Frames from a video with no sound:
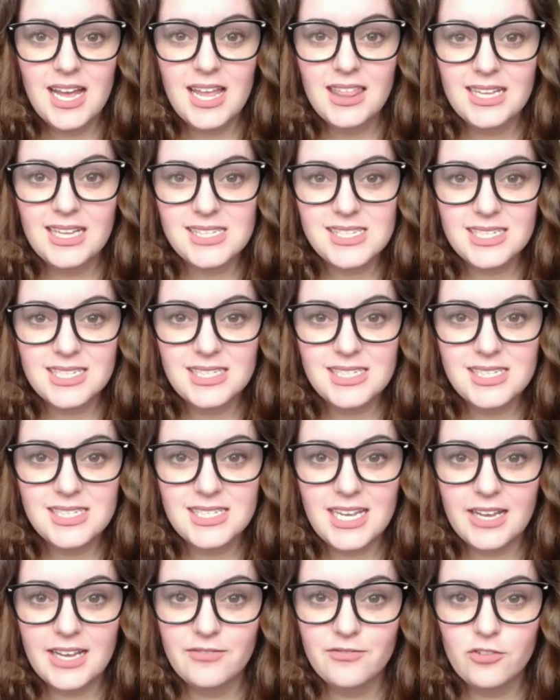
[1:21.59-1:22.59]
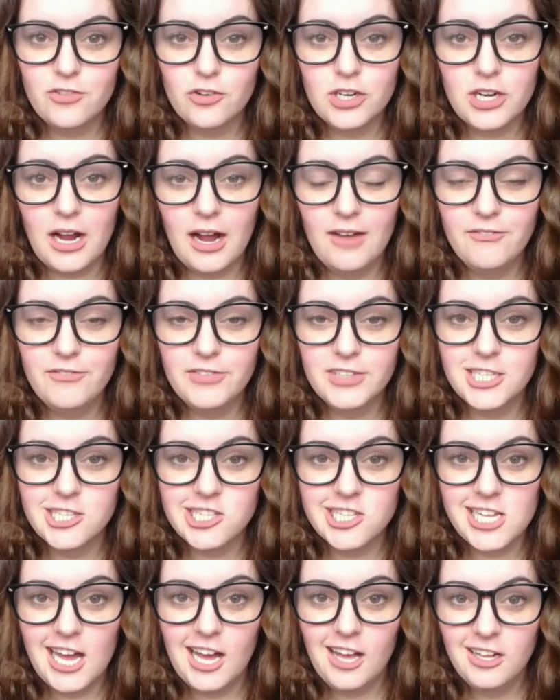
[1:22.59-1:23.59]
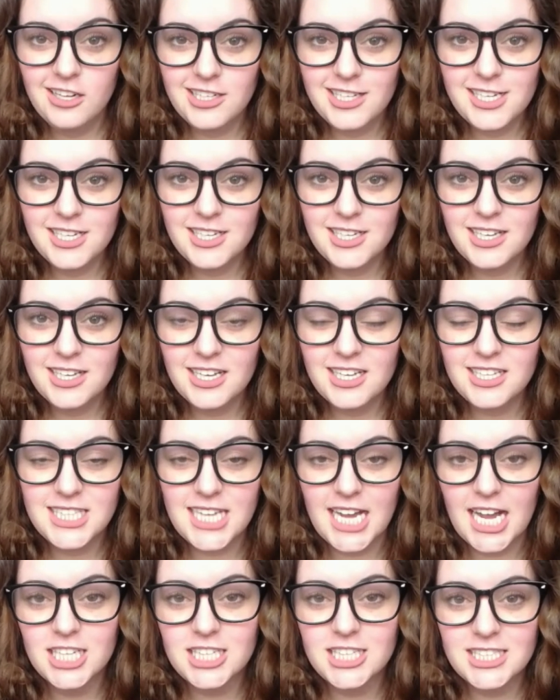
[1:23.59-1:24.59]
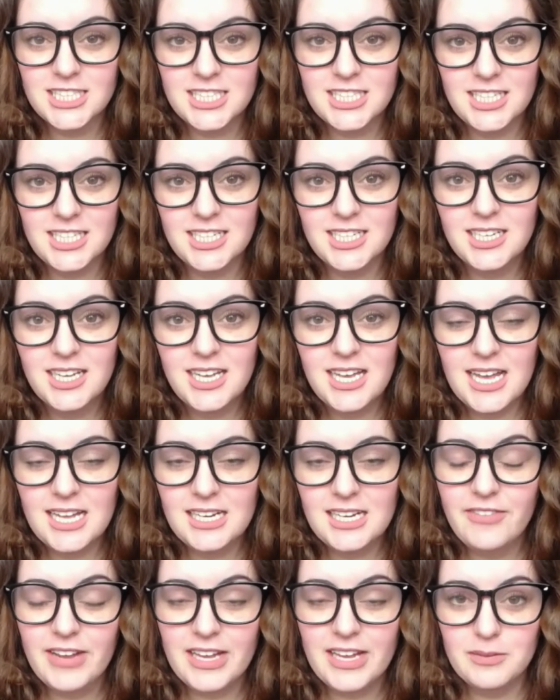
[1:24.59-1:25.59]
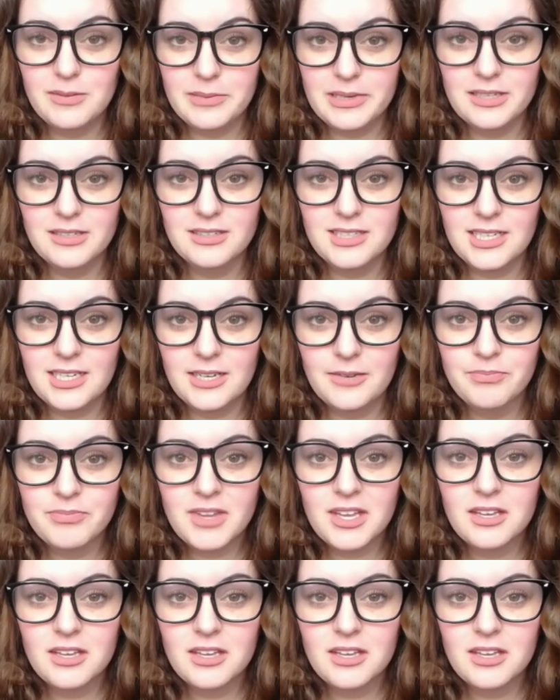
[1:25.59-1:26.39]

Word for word: that's going to stand for confidentiality, integrity, and availability.